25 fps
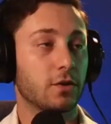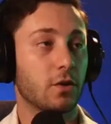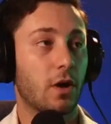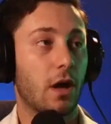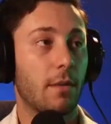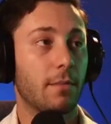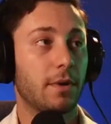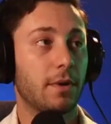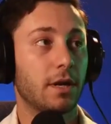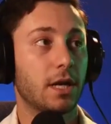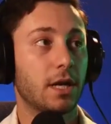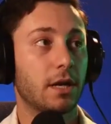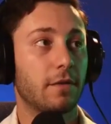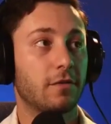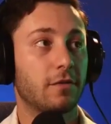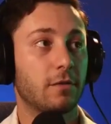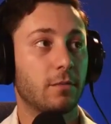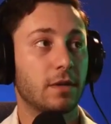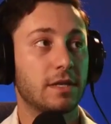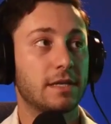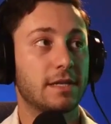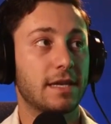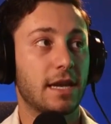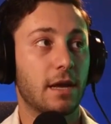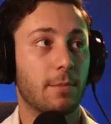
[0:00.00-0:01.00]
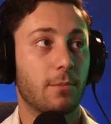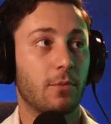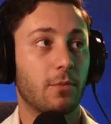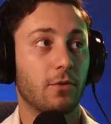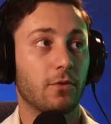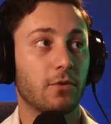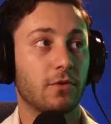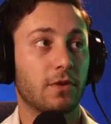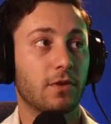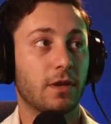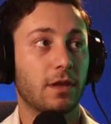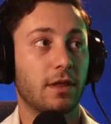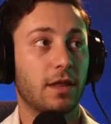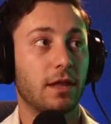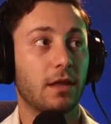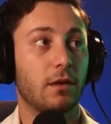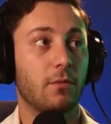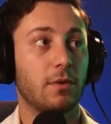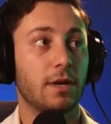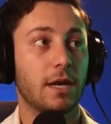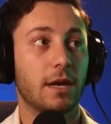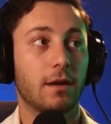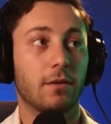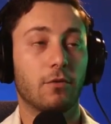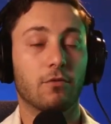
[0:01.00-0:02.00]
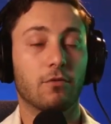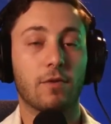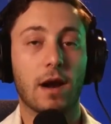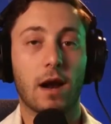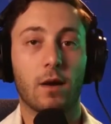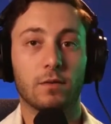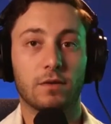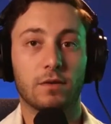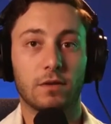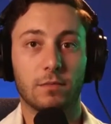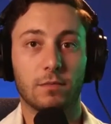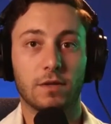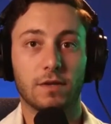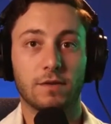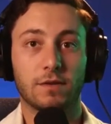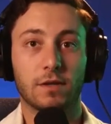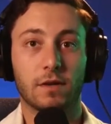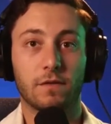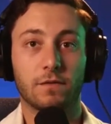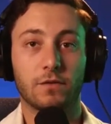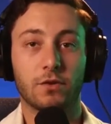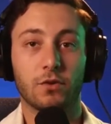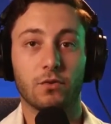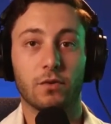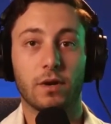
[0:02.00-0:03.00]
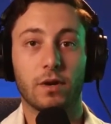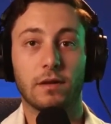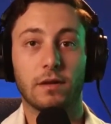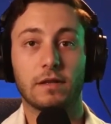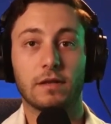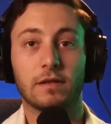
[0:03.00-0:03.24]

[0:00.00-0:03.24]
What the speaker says: I'm gonna give some examples because I think that we need to ground some of this stuff too, right?